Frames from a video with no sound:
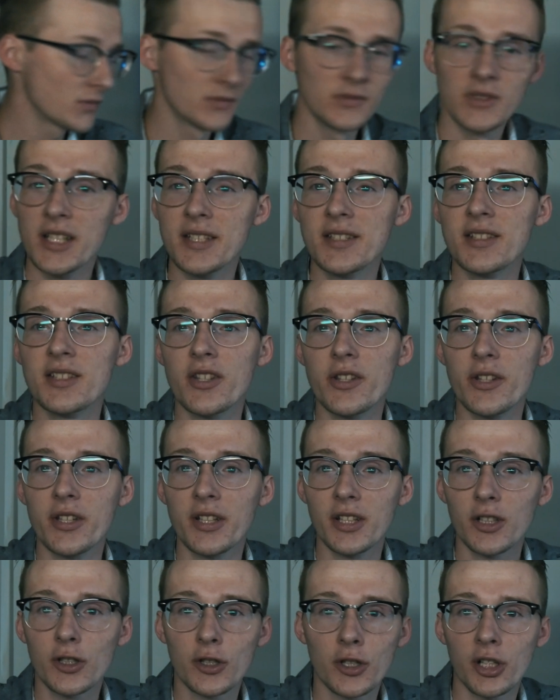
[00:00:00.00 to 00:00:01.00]
this is
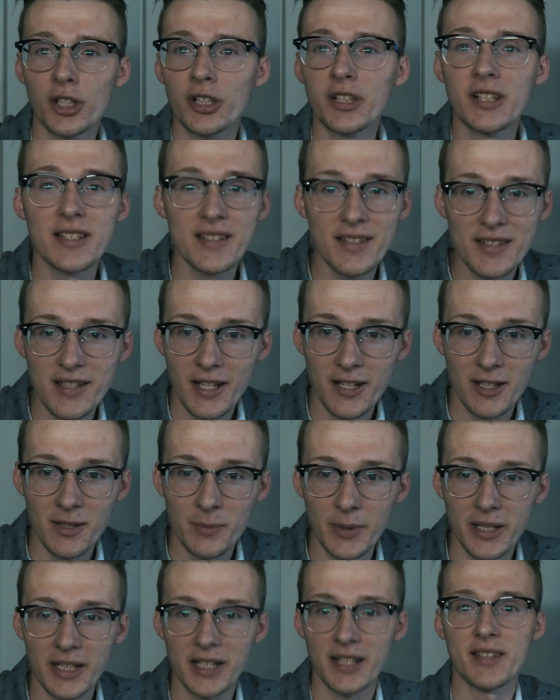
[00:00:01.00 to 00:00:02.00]
the current setup,
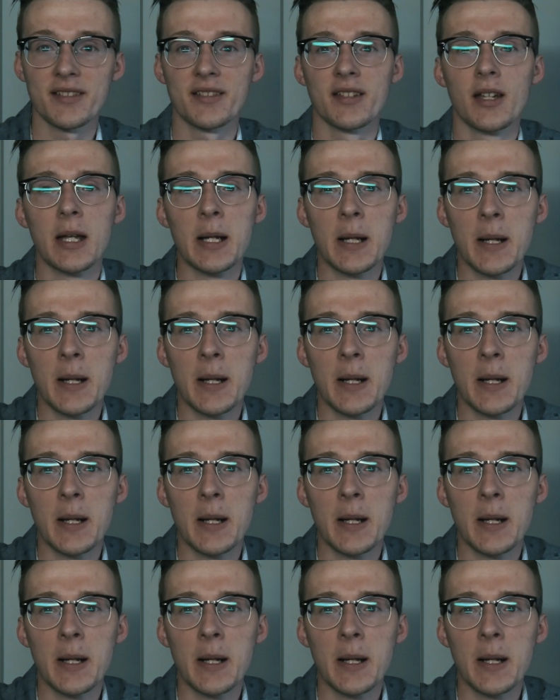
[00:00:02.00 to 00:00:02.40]
I guess.